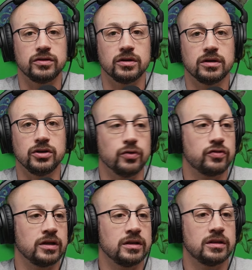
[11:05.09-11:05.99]

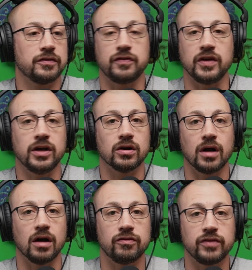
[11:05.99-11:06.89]
using the fear
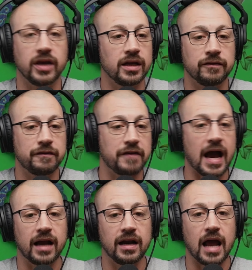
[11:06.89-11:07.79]
of getting fat
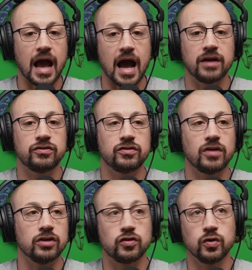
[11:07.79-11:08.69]
as a
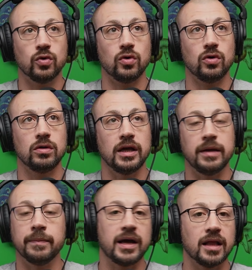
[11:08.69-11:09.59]
tool in
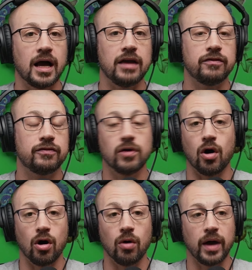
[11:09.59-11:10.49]
my life
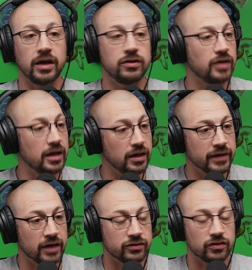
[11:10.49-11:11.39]
always, even
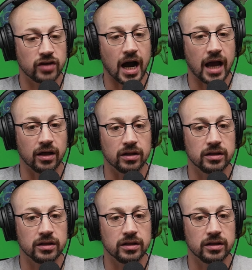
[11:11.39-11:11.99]
as a child,